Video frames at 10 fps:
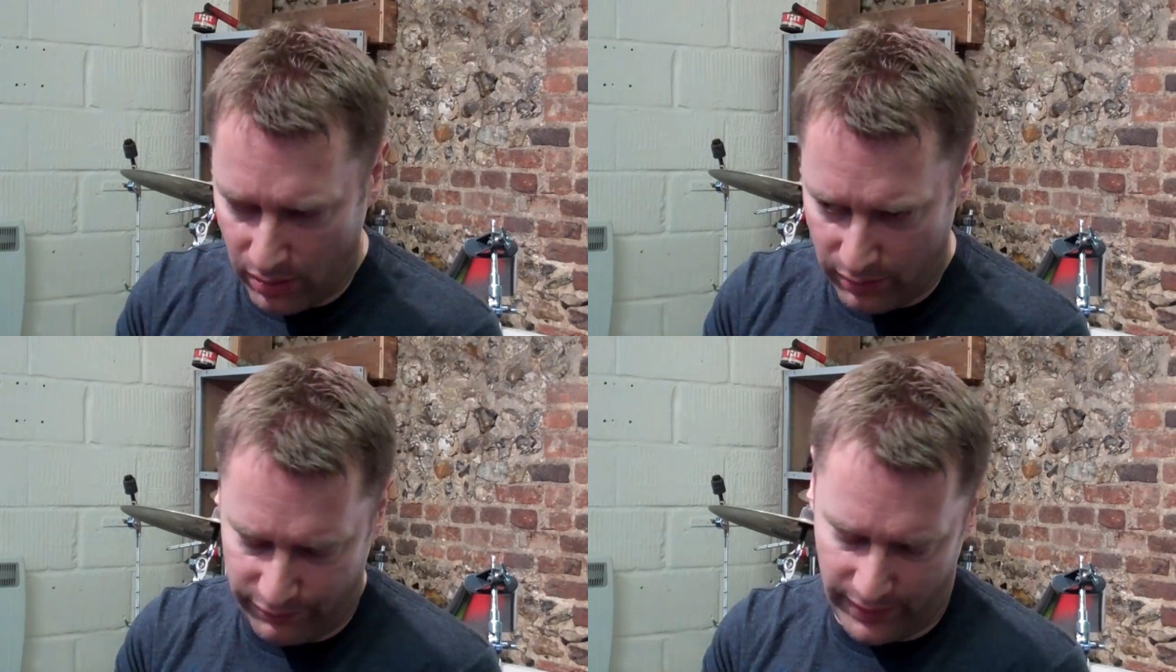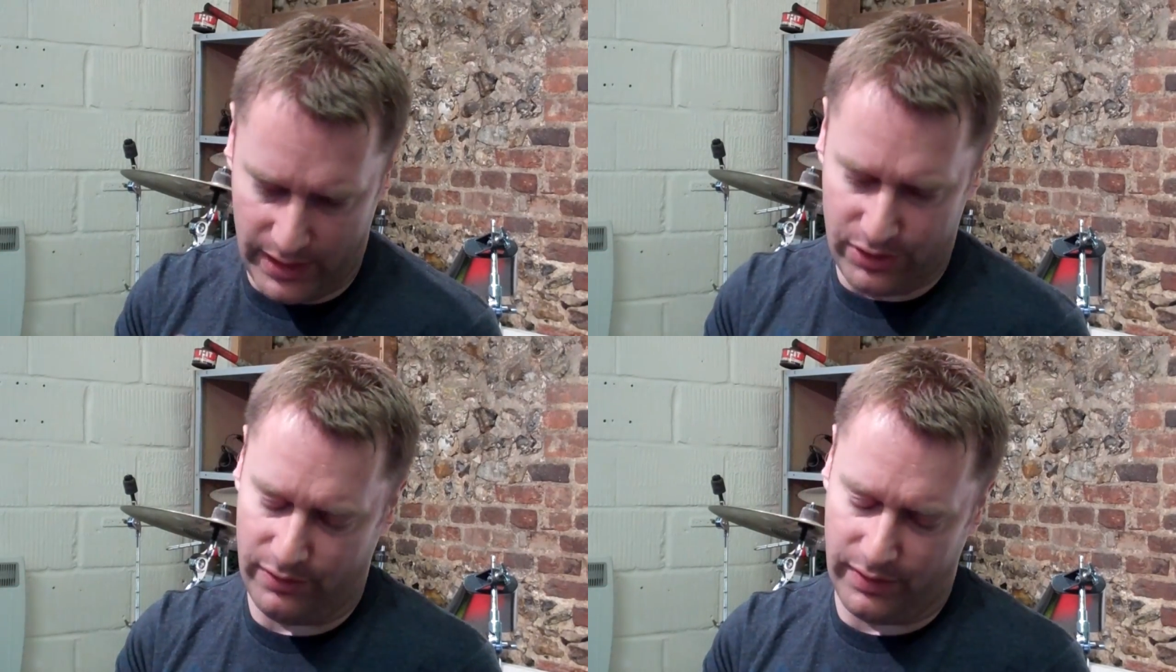for
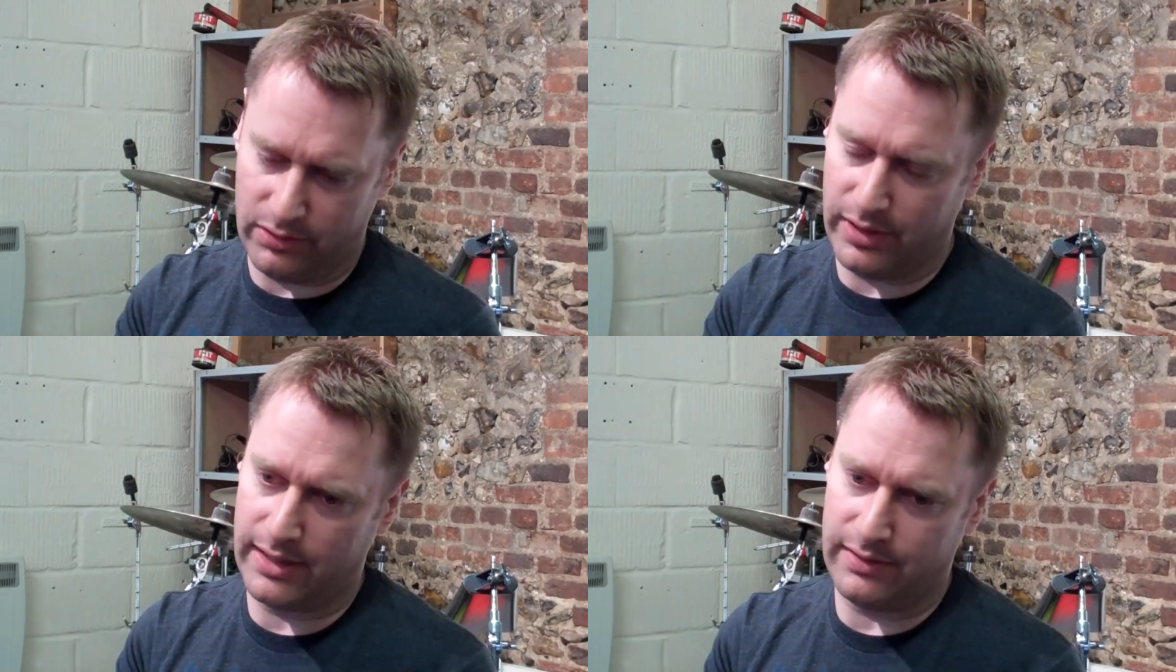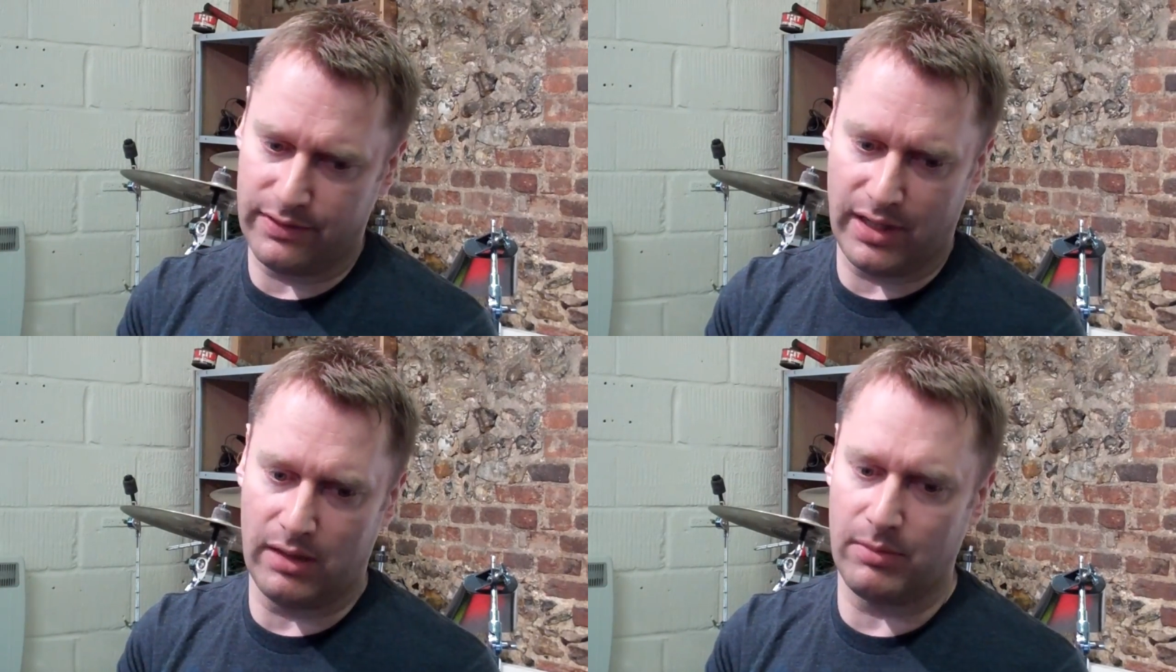each of the creative
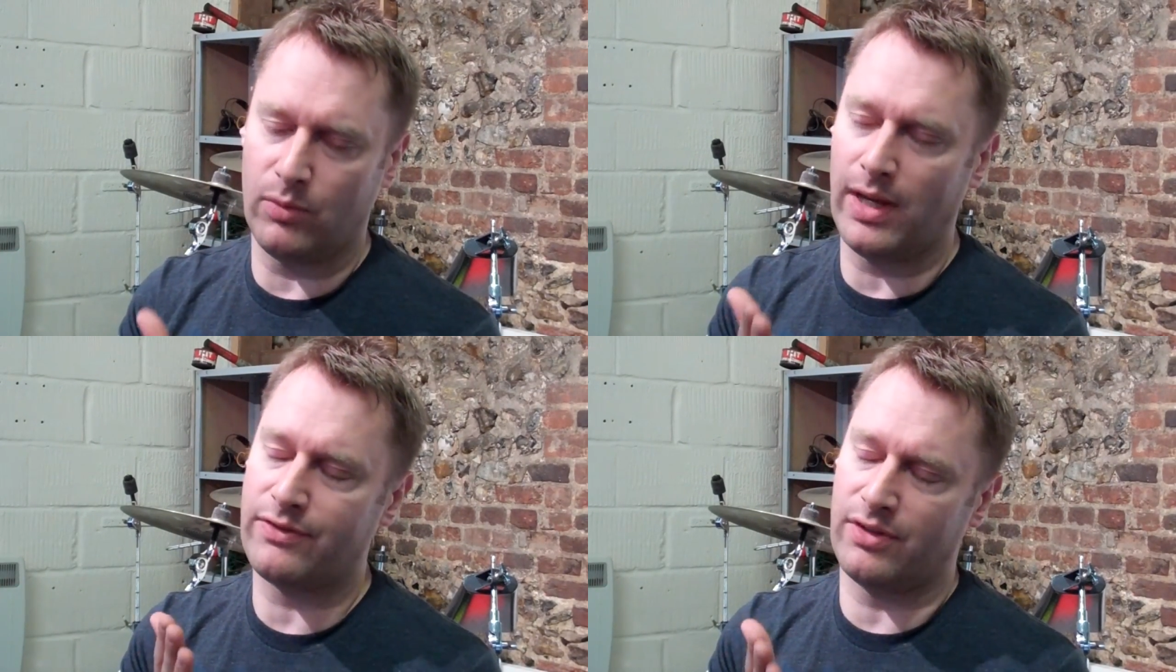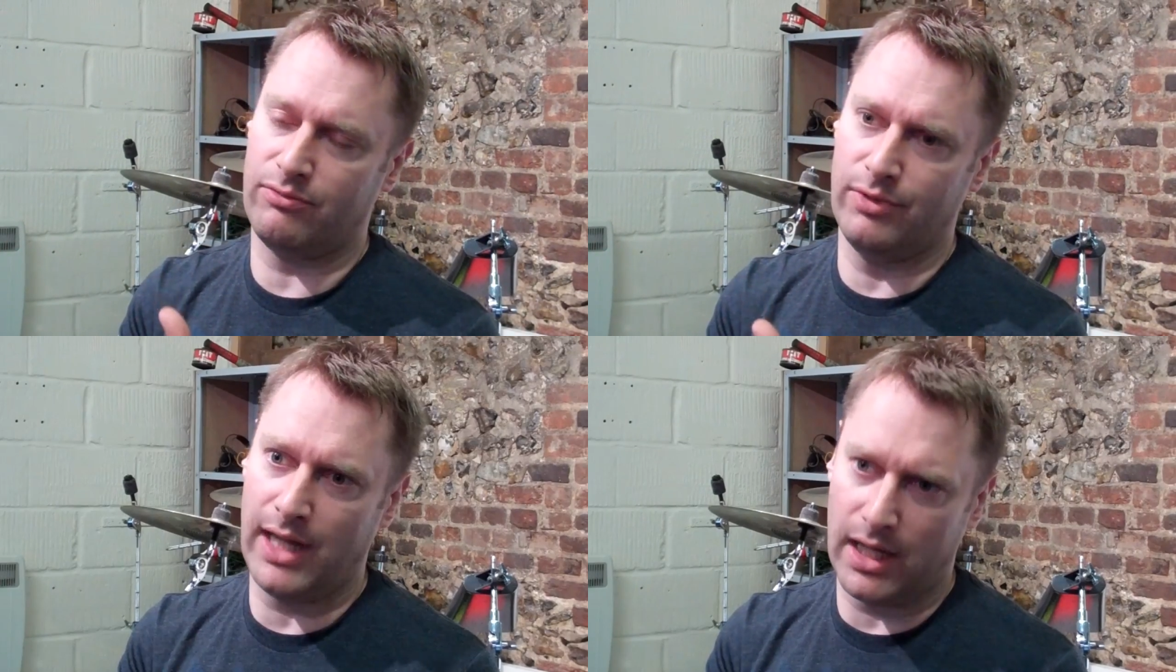team we have to
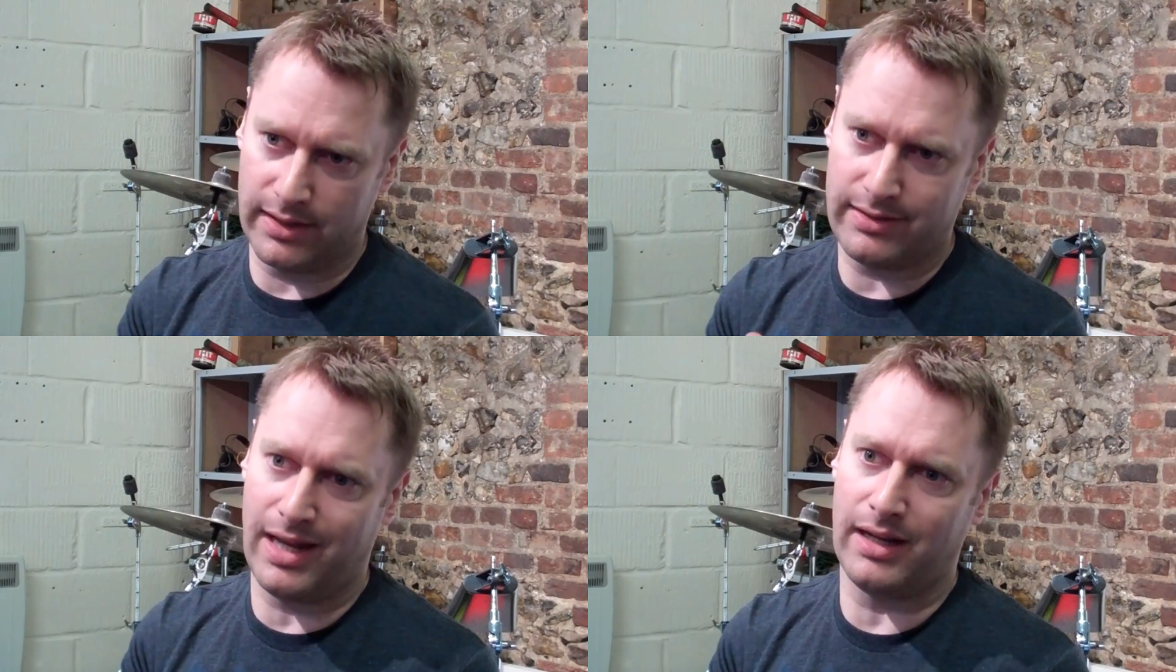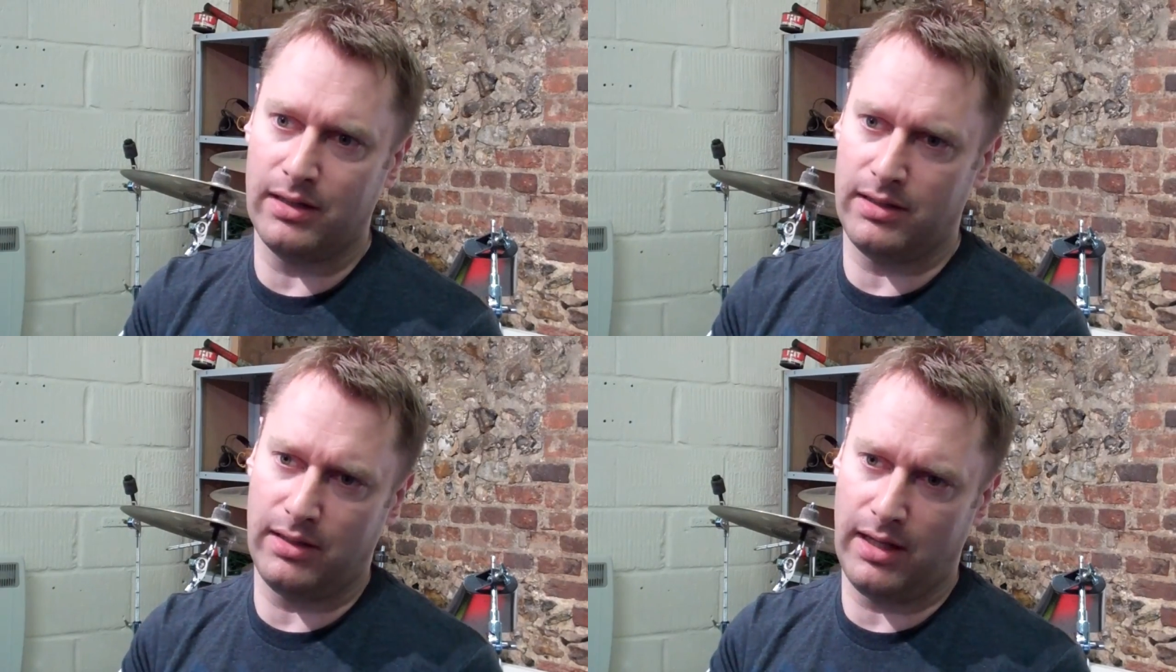really understand